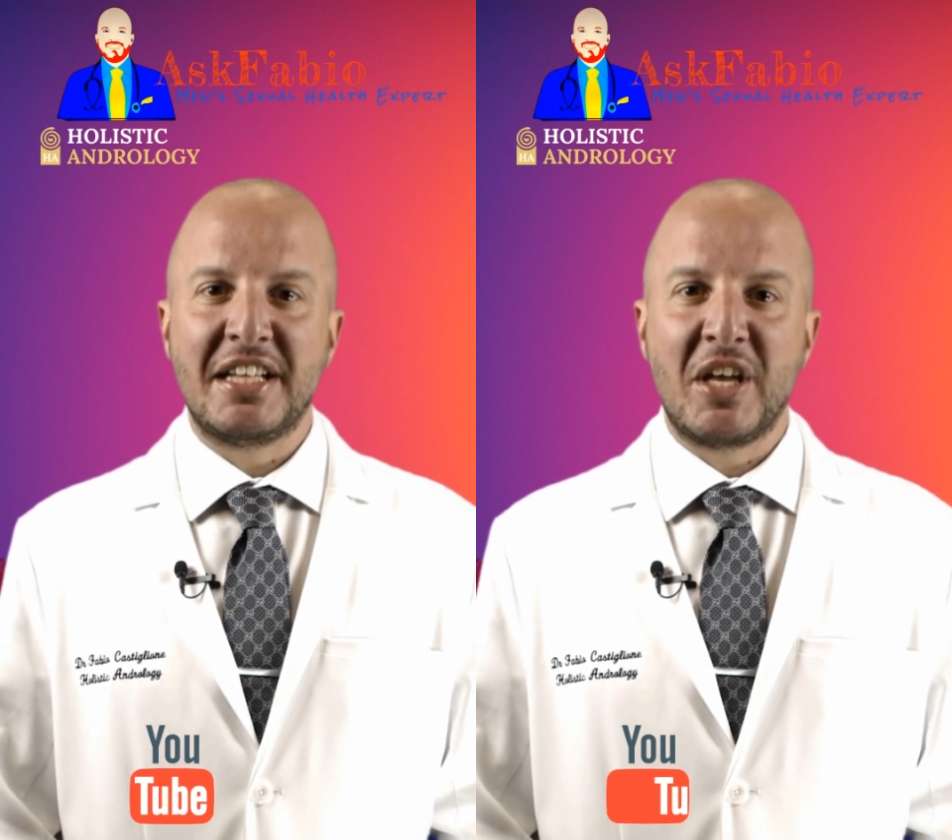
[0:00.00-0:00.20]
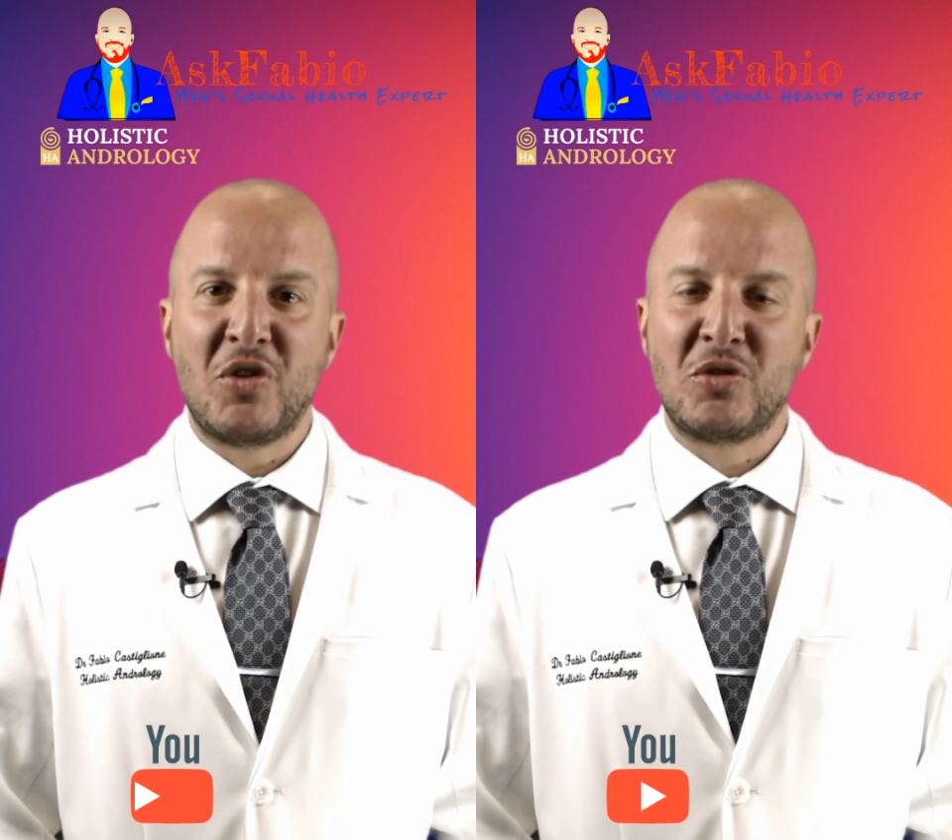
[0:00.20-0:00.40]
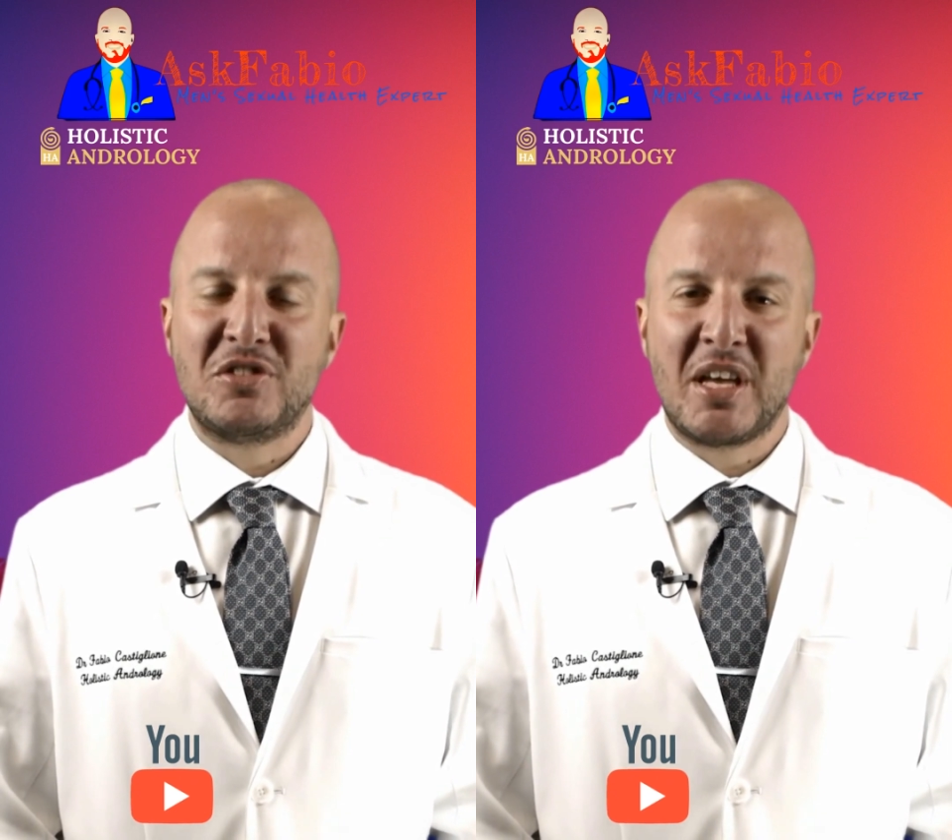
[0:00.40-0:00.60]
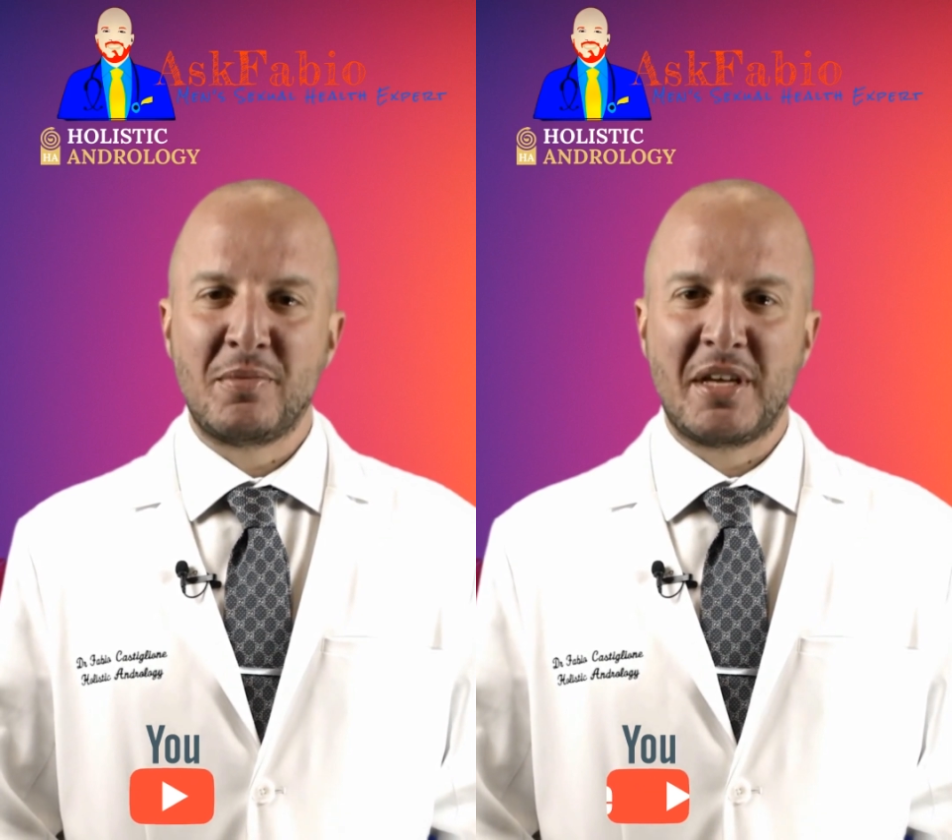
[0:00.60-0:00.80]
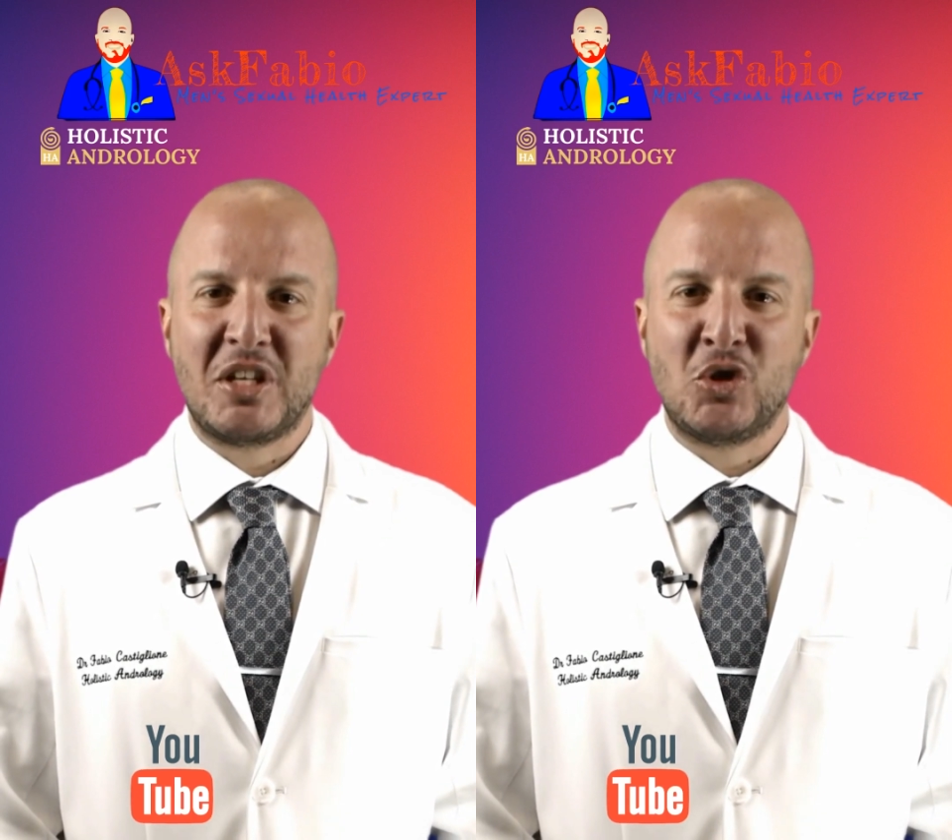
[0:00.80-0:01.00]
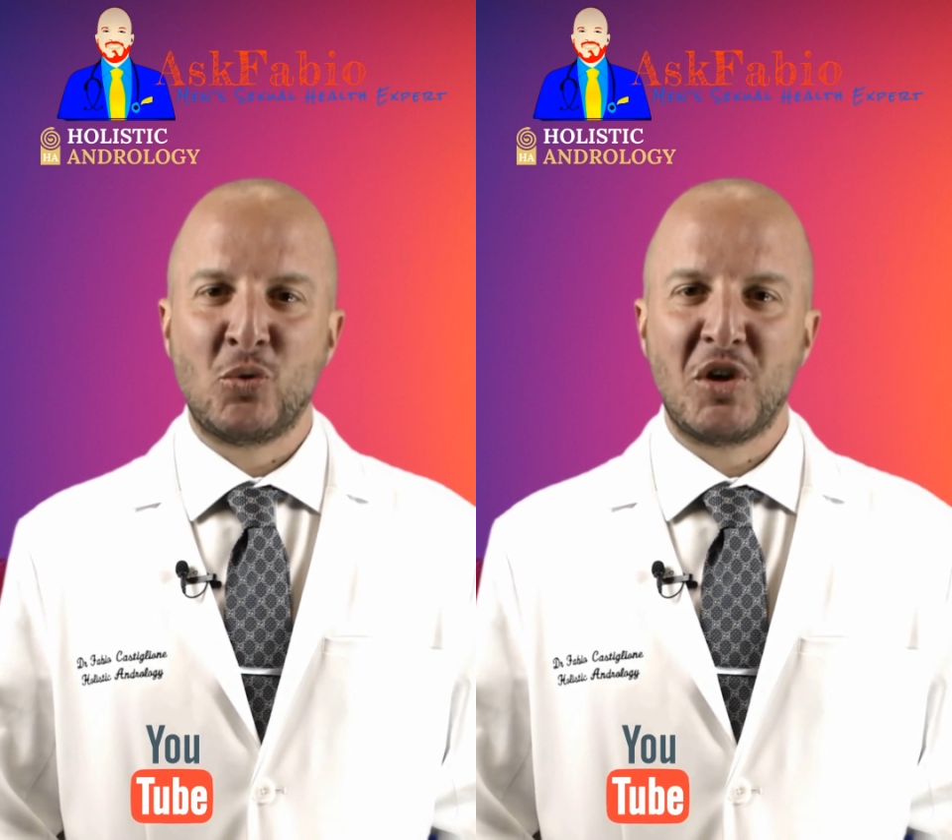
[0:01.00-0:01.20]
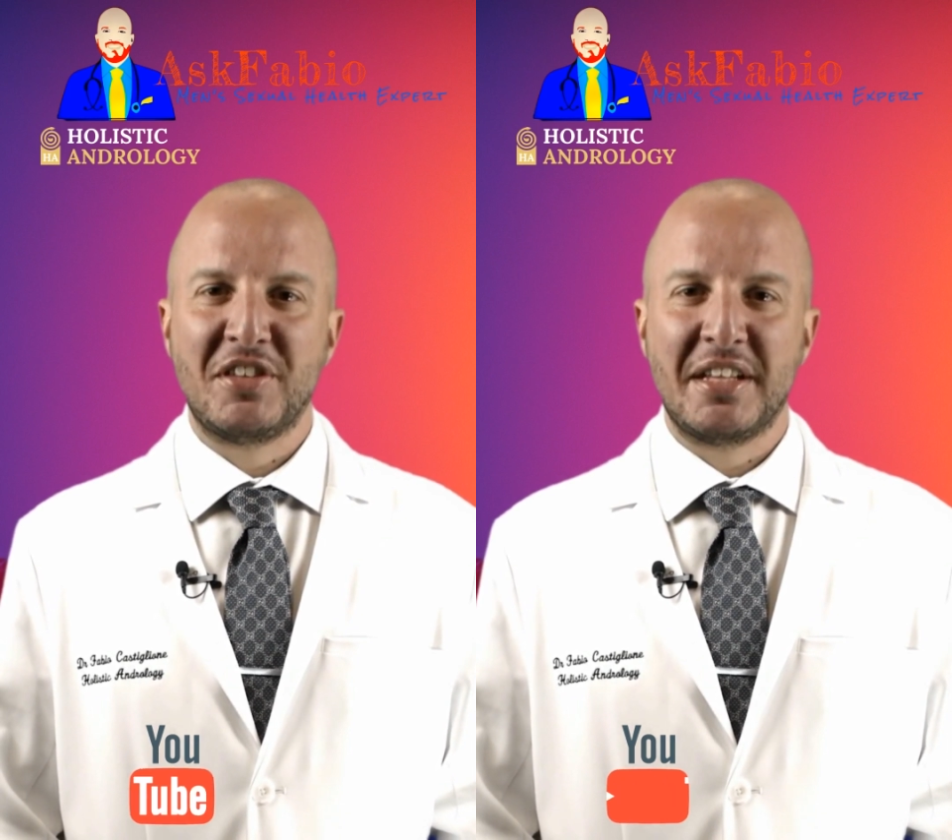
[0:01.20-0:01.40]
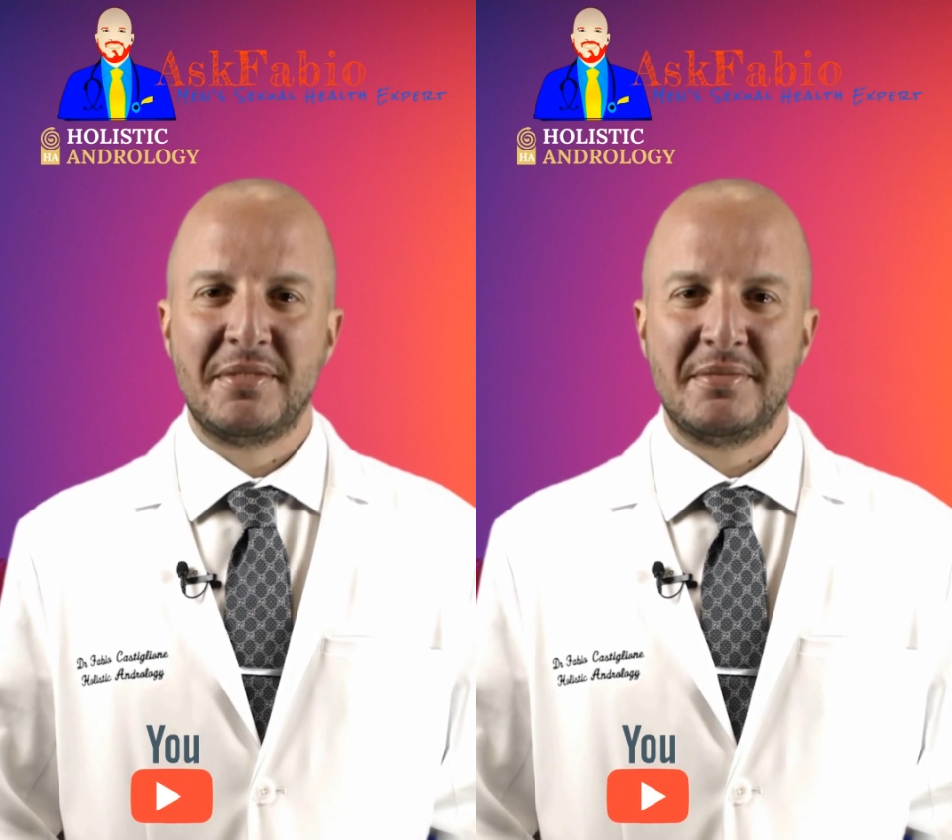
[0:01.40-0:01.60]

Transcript: care of yourself because you're worth it.